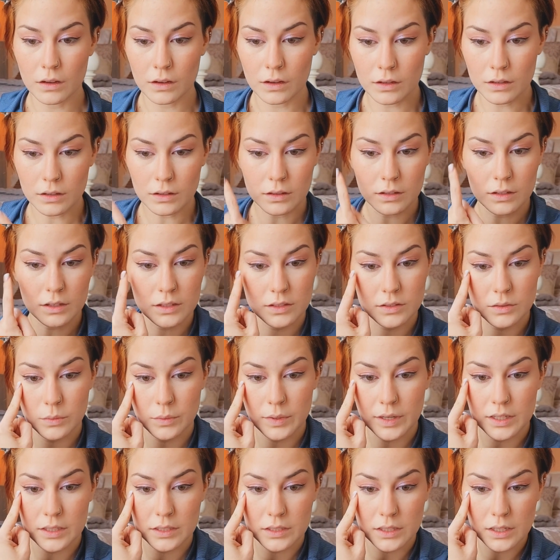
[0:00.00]
This
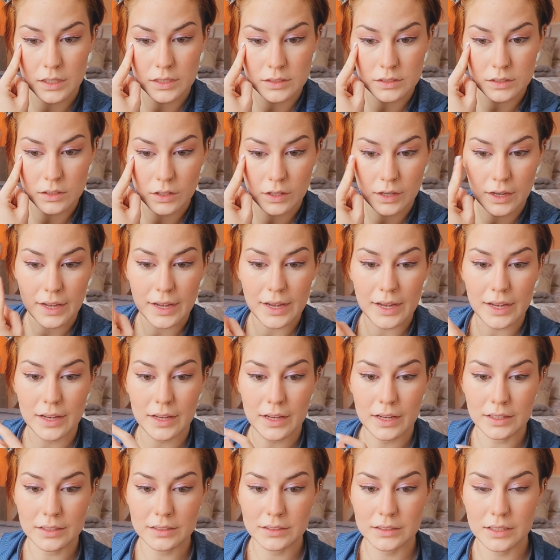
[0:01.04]
wing does look a
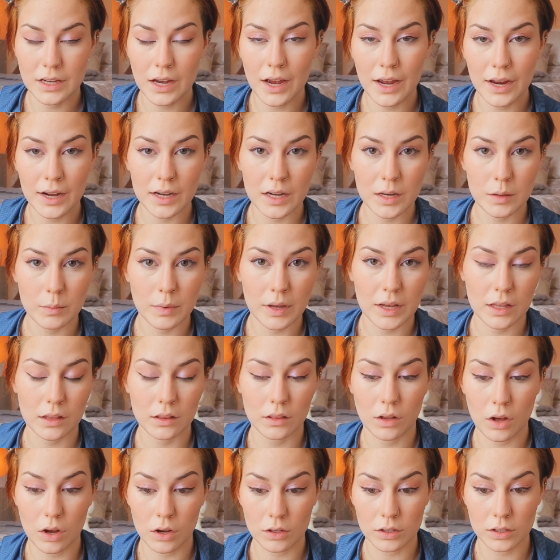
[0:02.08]
tiny bit
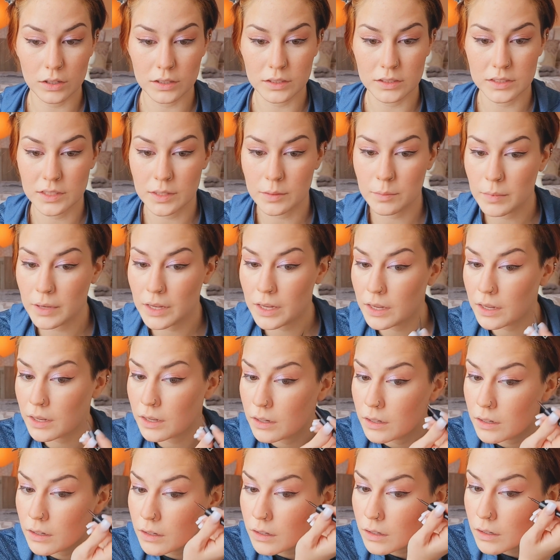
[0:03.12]
longer to me,
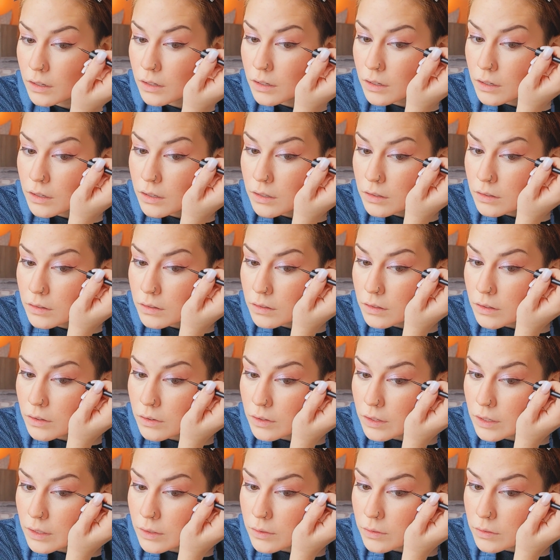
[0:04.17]
so
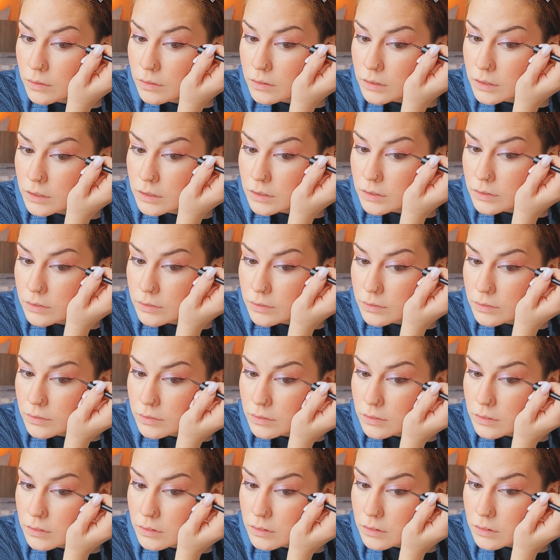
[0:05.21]
I will just
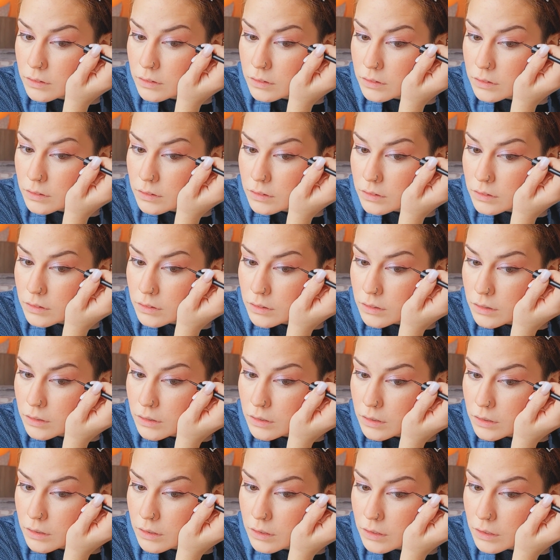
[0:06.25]

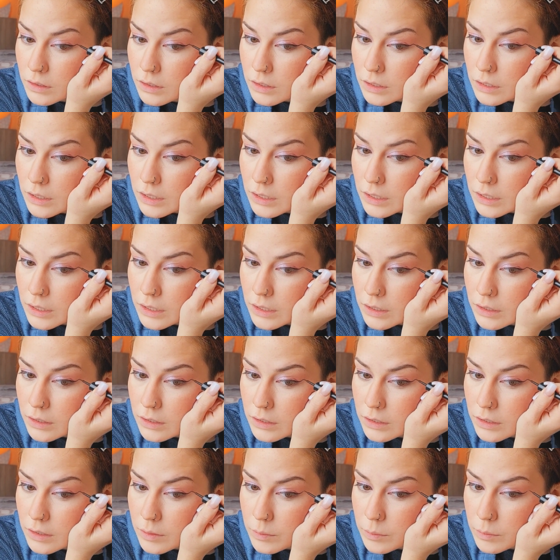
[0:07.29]

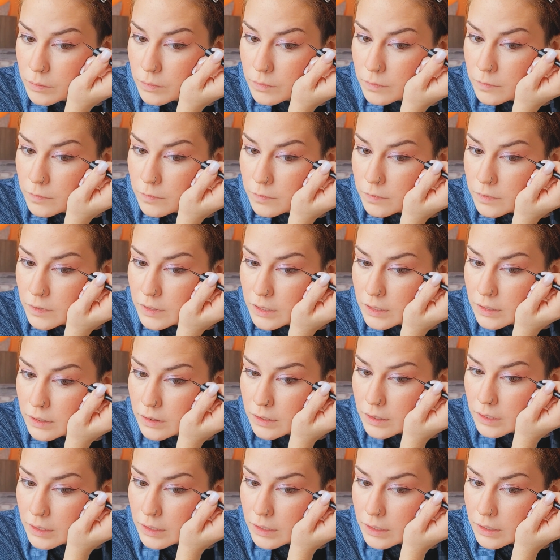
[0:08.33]
lightly flick
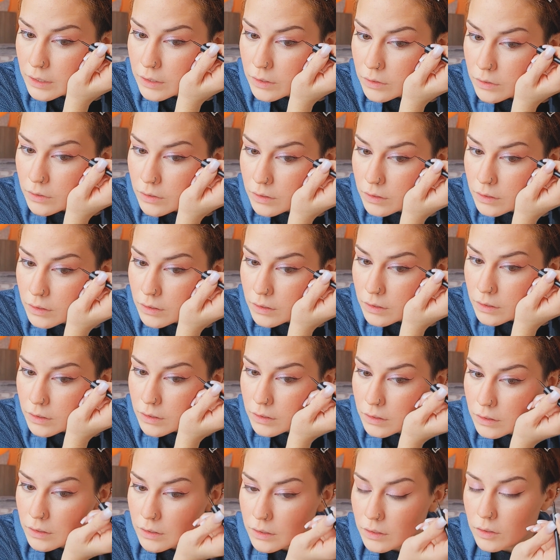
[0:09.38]
that out a
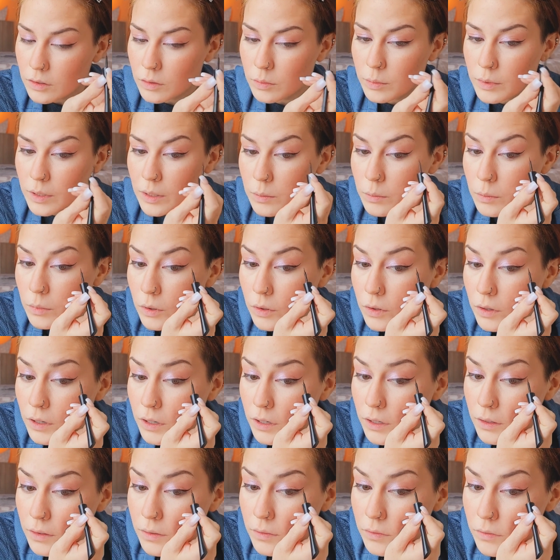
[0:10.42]
little bit
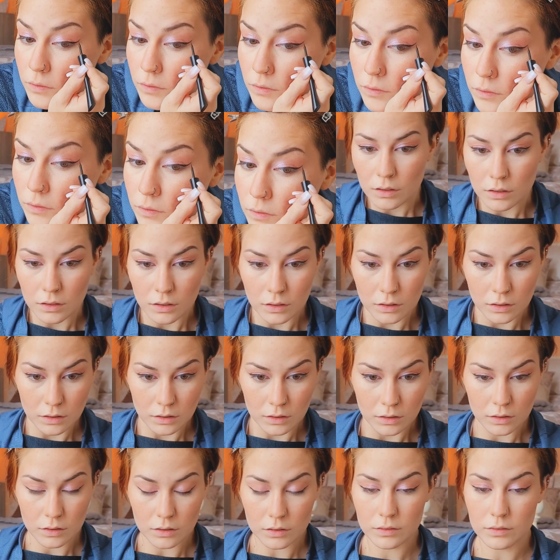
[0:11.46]
more.
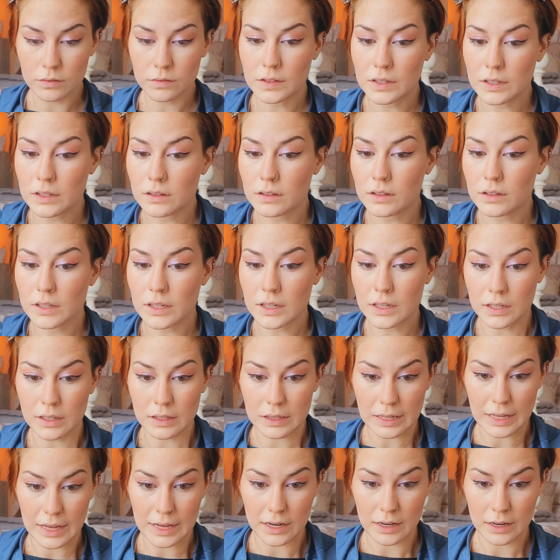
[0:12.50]
Fill in
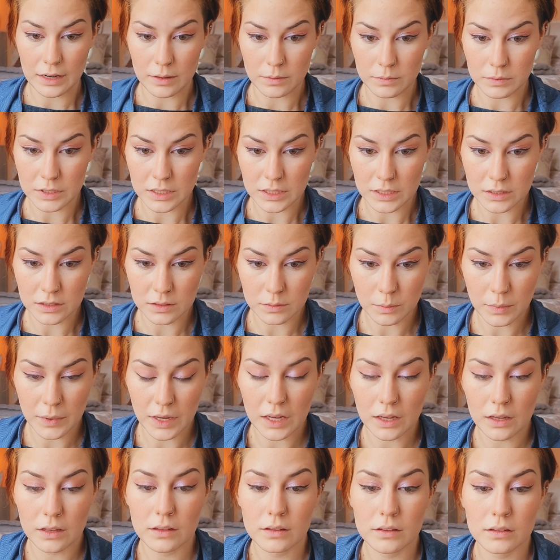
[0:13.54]
that empty
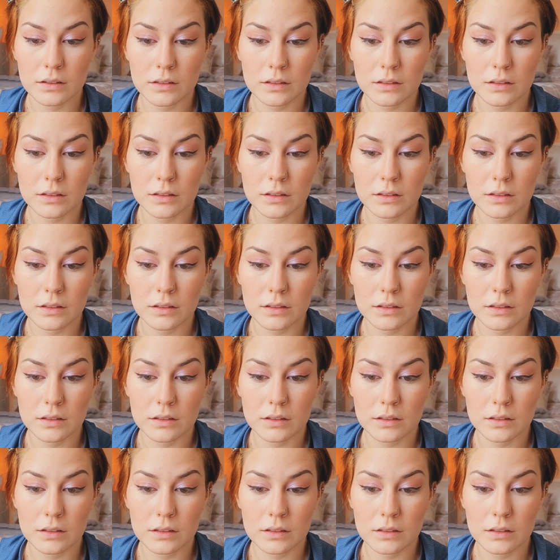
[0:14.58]
space.